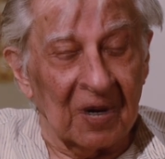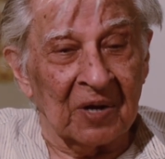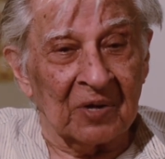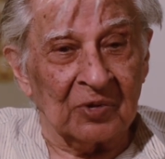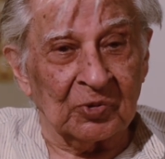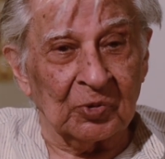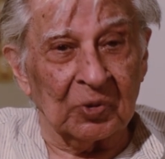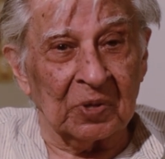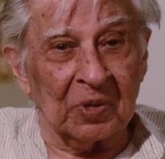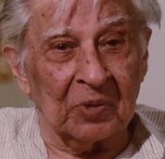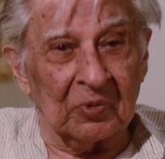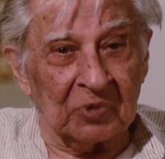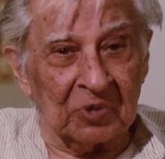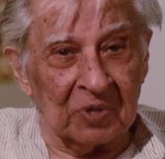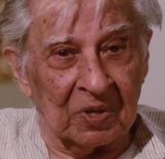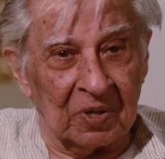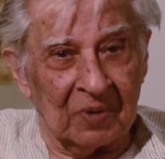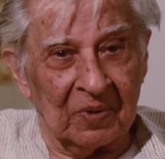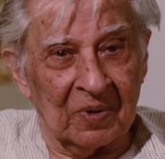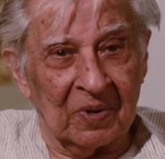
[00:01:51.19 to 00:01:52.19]
So there was
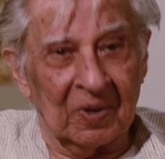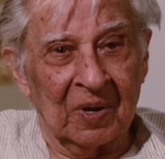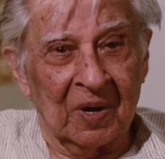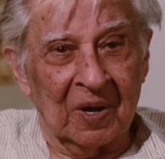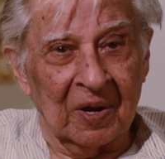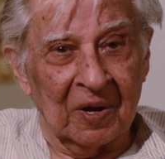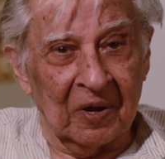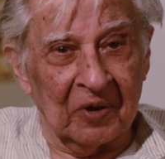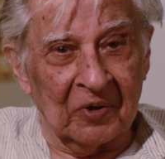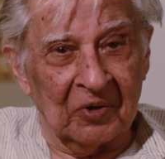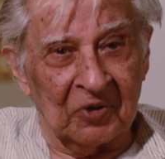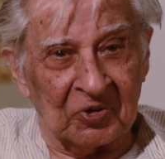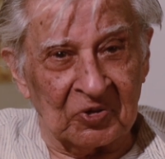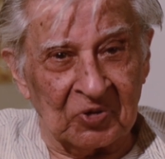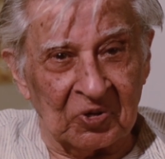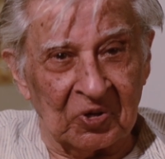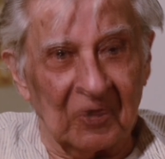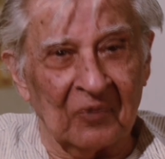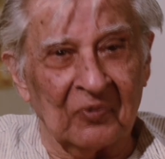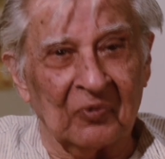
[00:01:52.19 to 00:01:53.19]
a
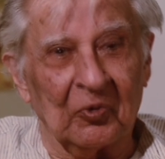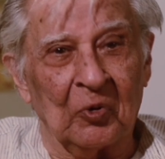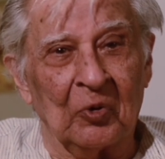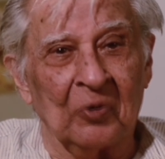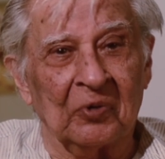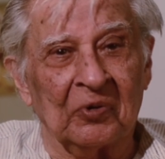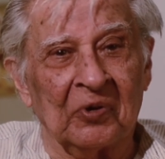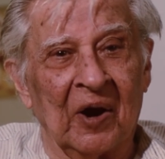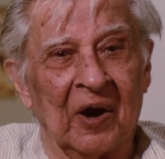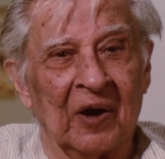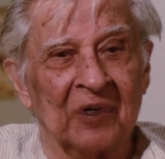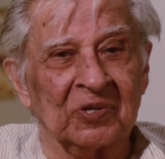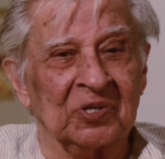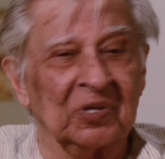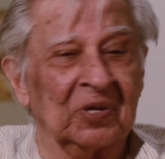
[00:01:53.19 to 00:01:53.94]
history of contracts.